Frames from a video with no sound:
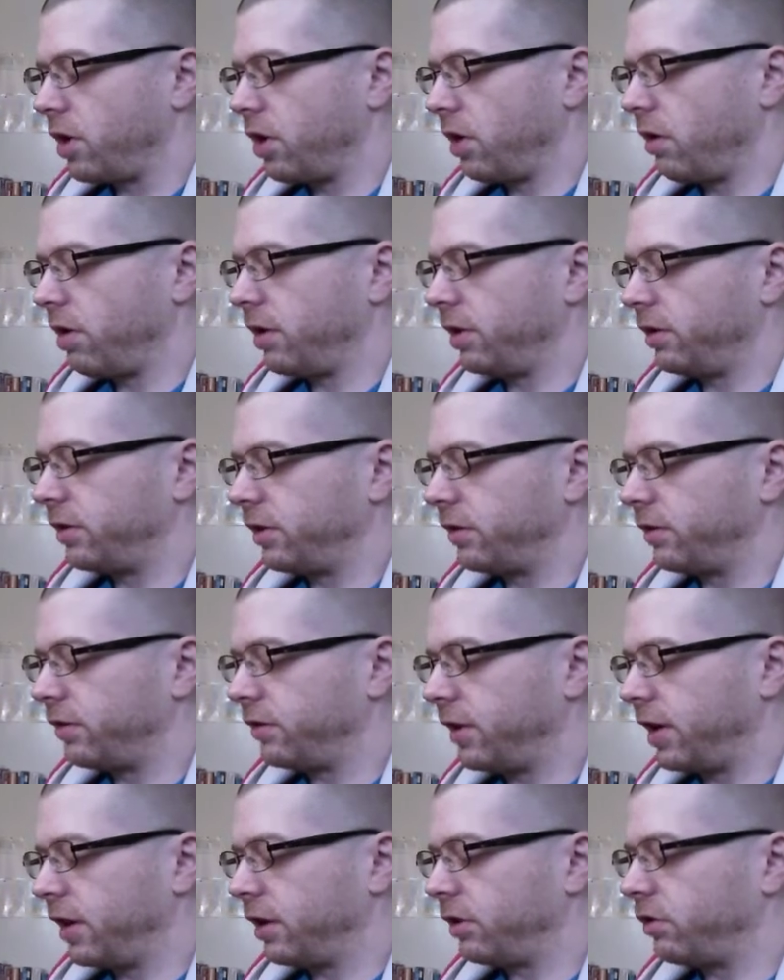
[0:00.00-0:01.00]
current,
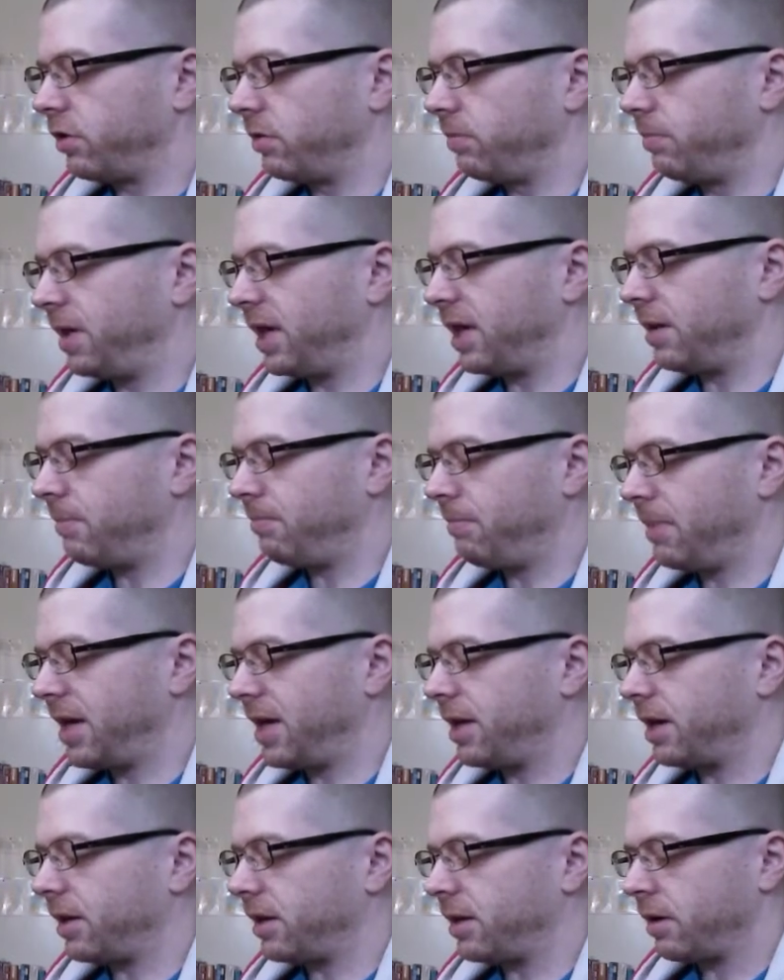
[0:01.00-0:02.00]
distinction be
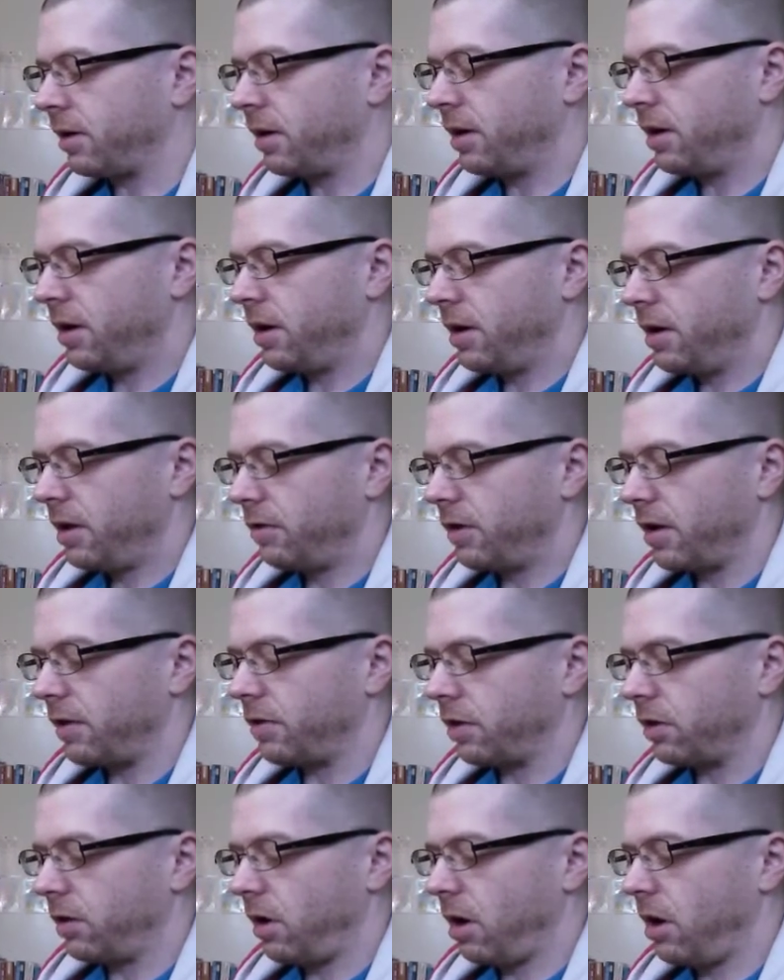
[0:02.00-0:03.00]
admitted
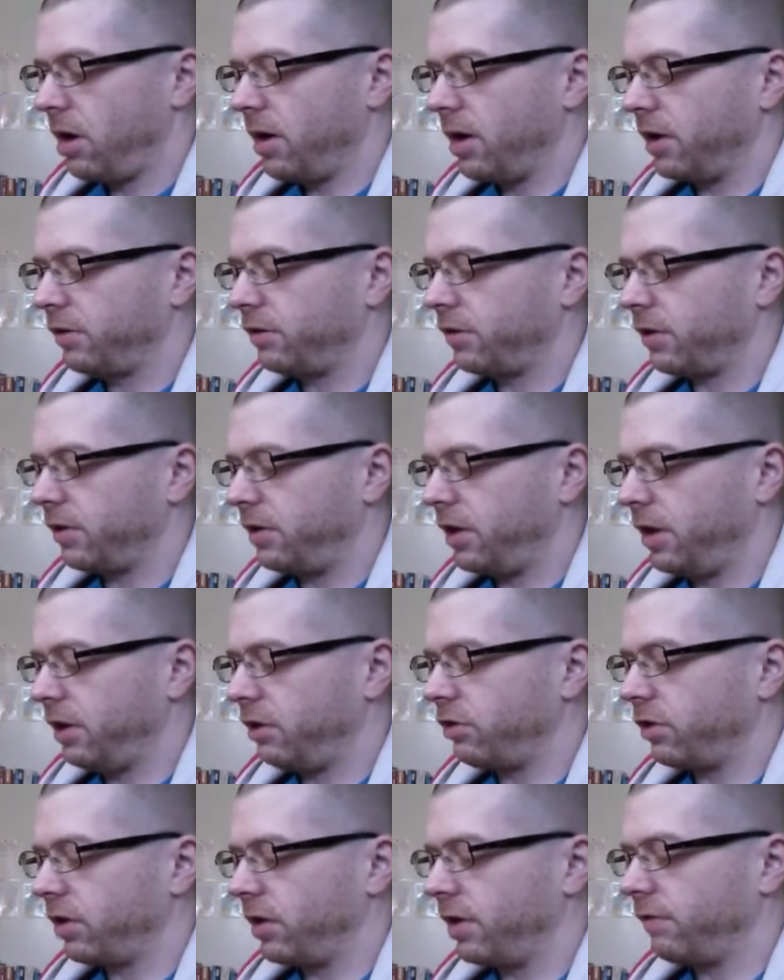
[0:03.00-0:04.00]
that the law is the
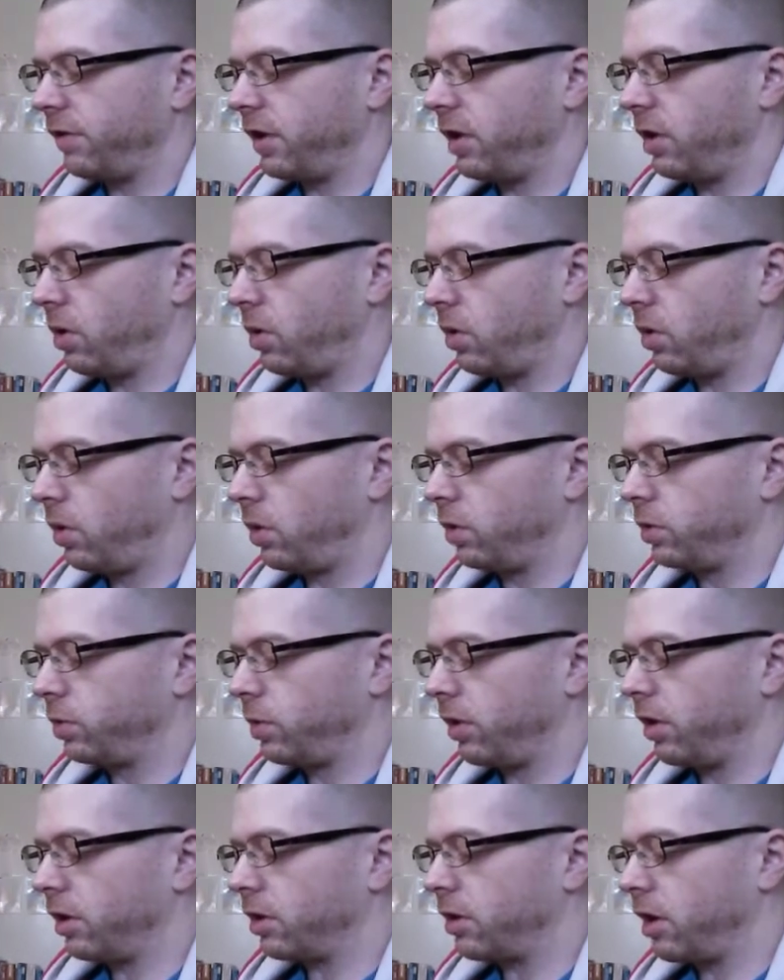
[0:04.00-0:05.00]
teaching of the Old,
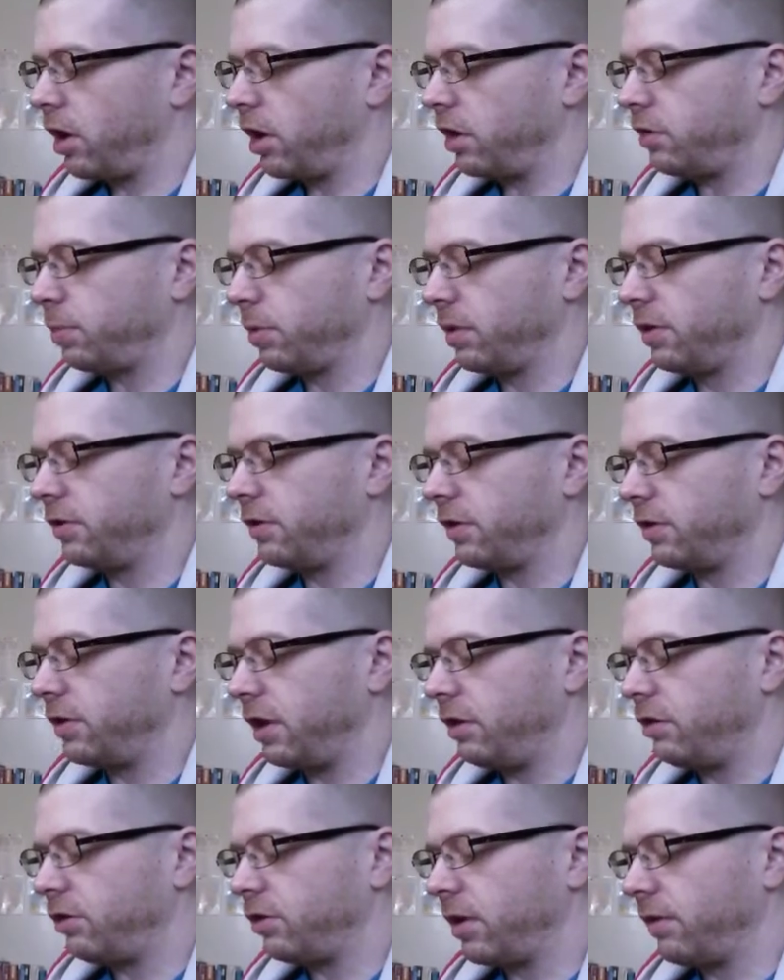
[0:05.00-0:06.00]
while the gospel is the
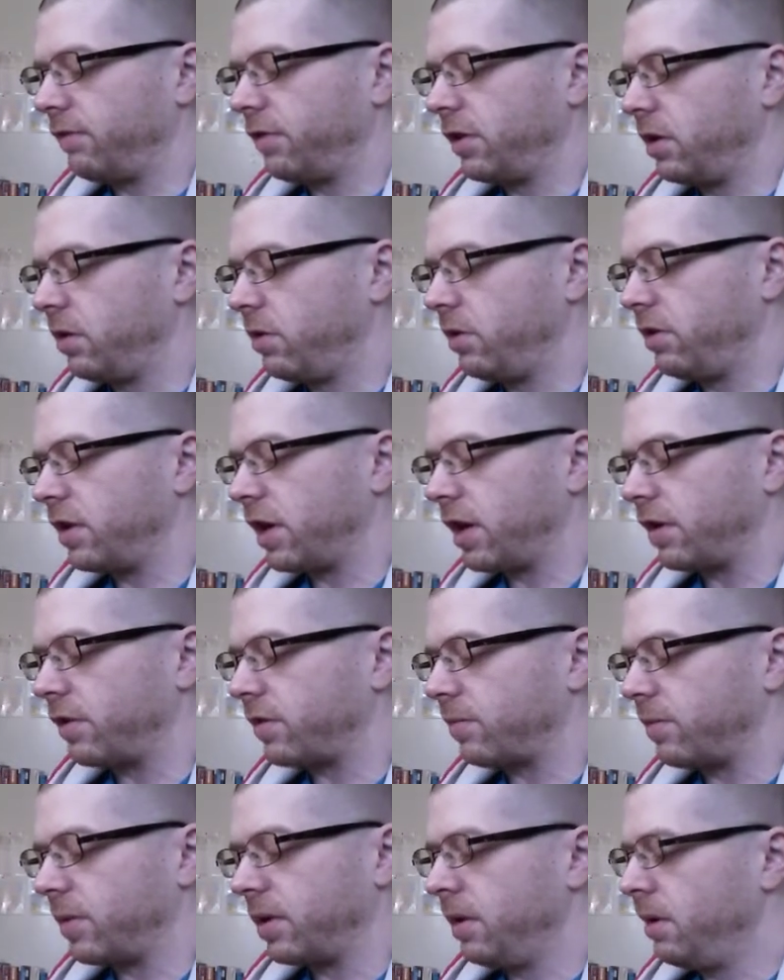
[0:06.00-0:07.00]
teaching of the New
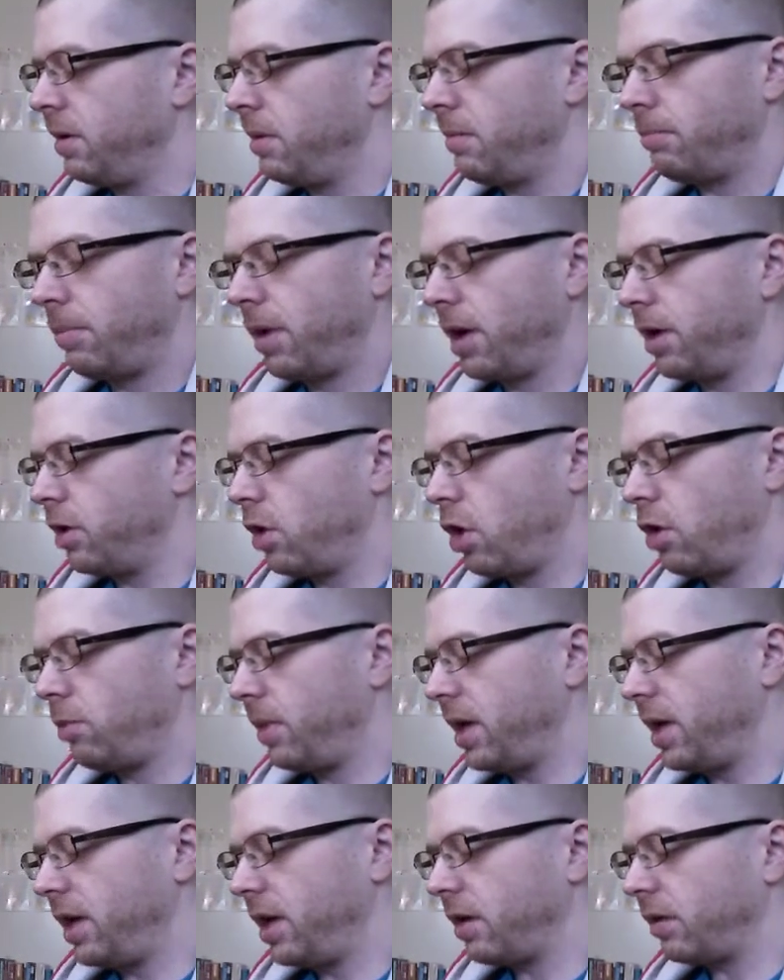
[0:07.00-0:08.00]
Testament. By no
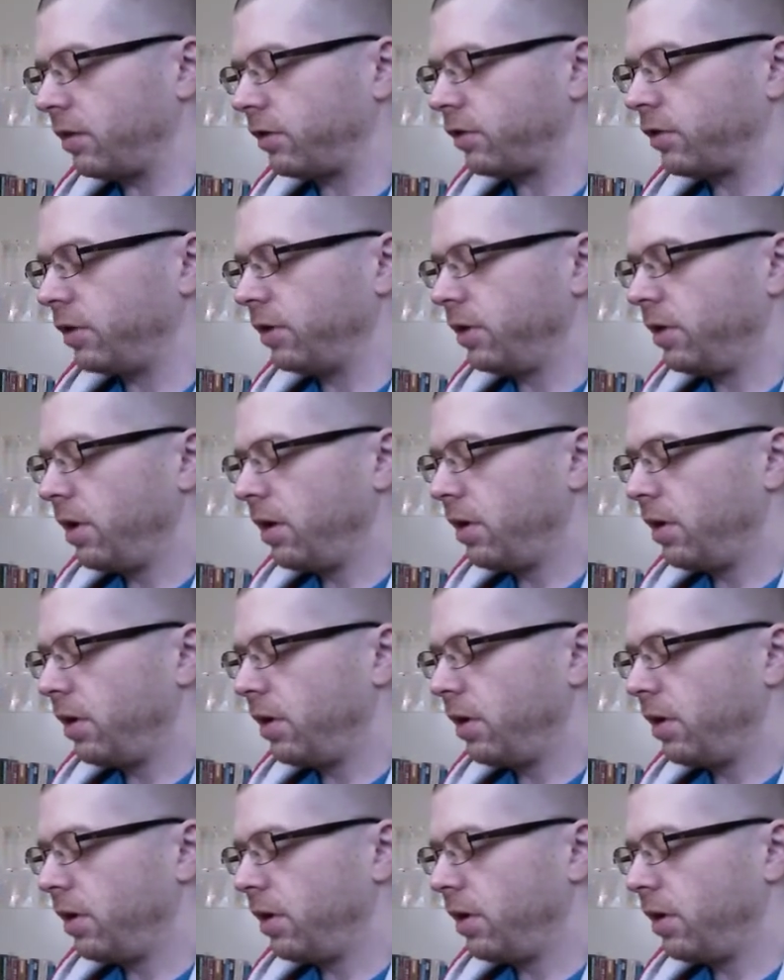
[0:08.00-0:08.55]
means.